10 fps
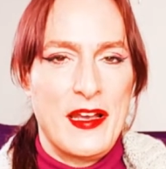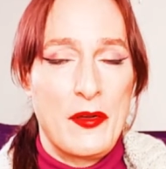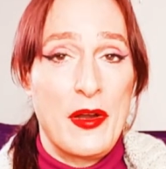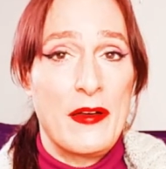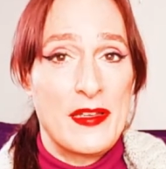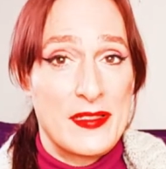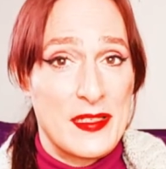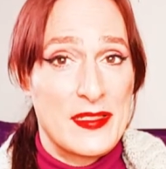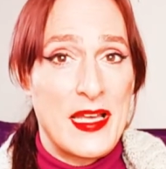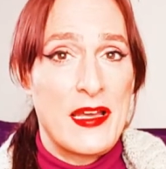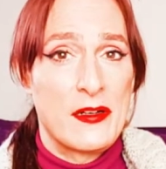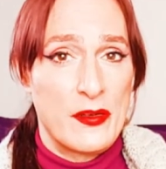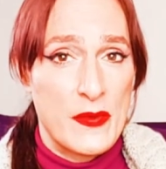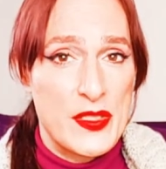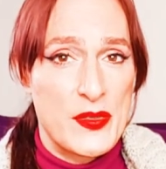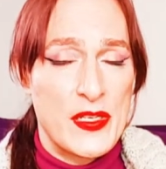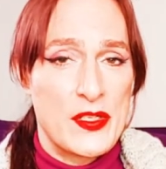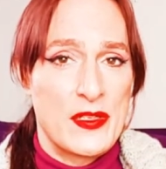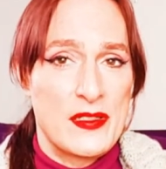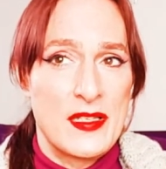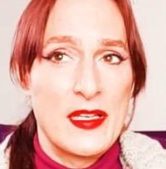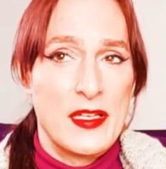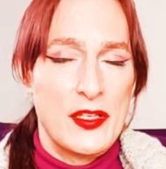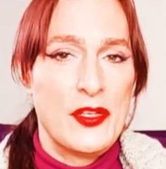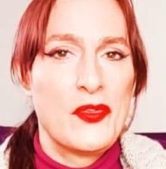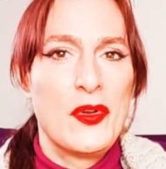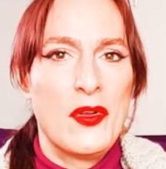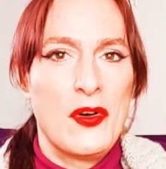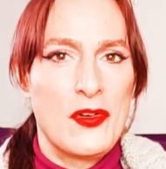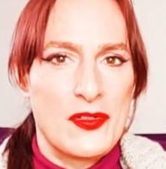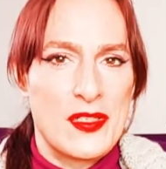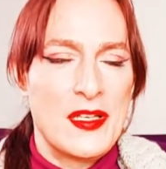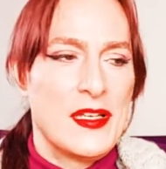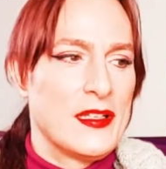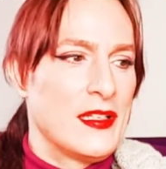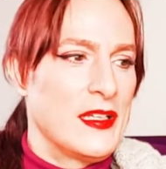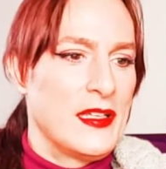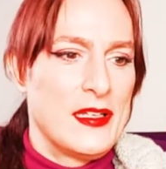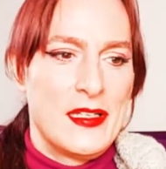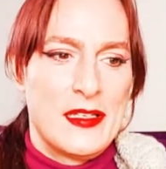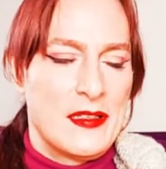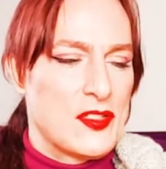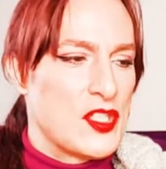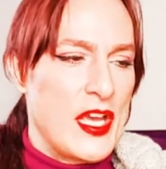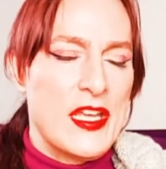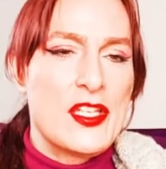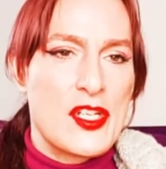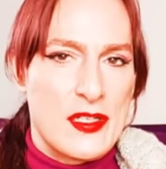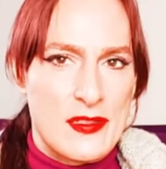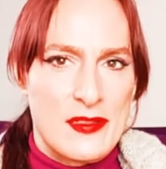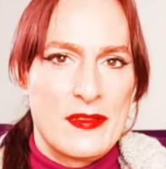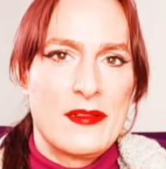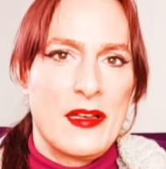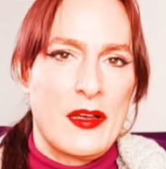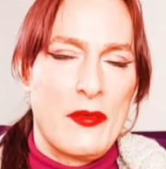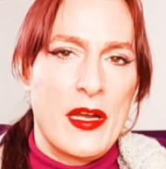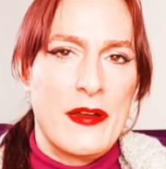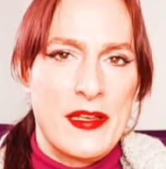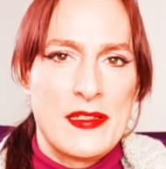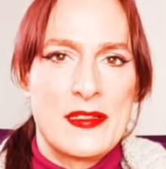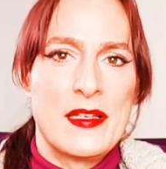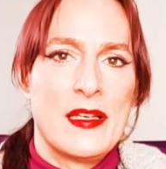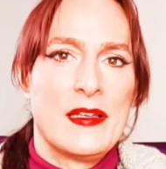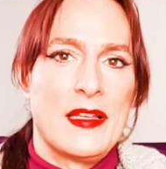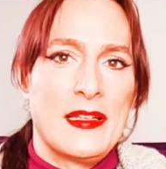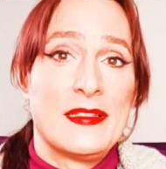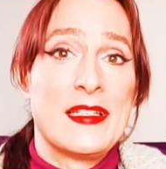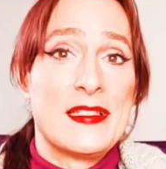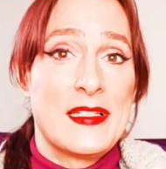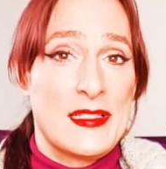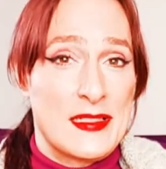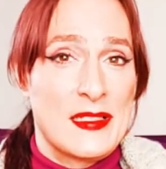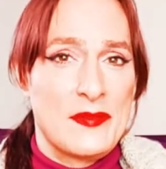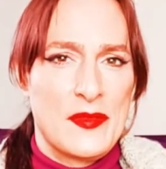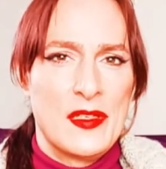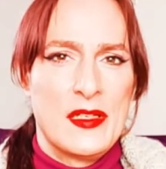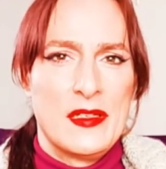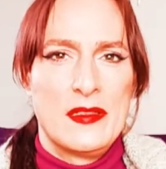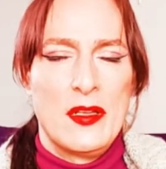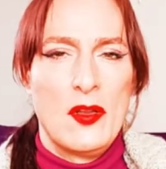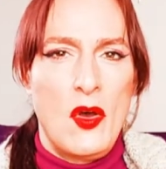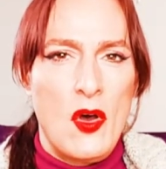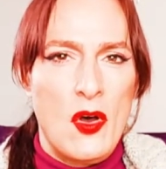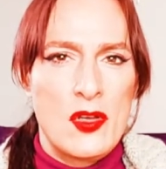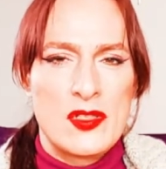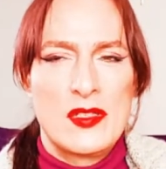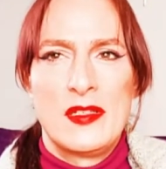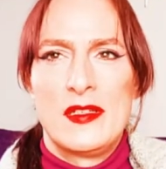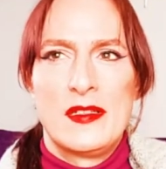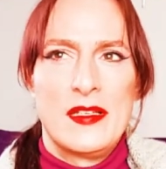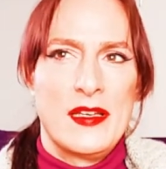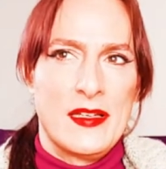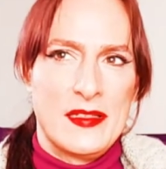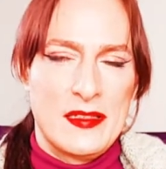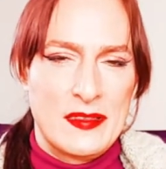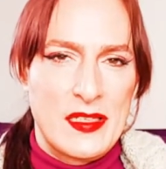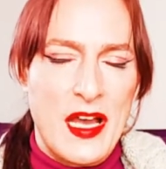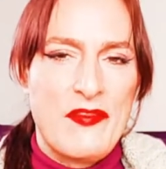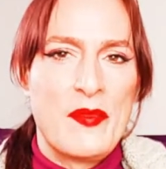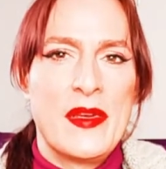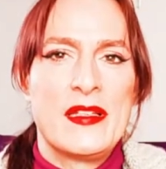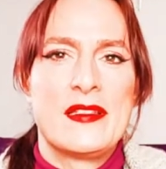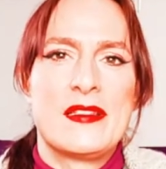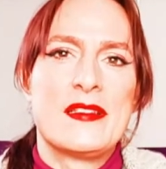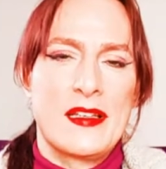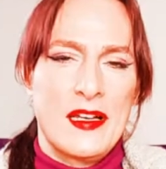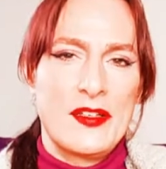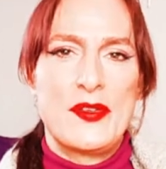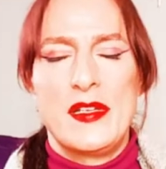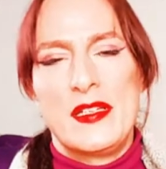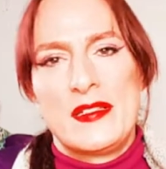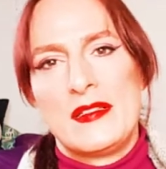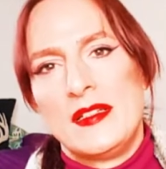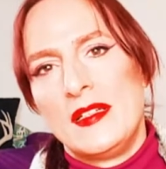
Aquarius Saturn restrictions, new laws, the changes Aquarius that the system, the laws, the, the governments, the countries,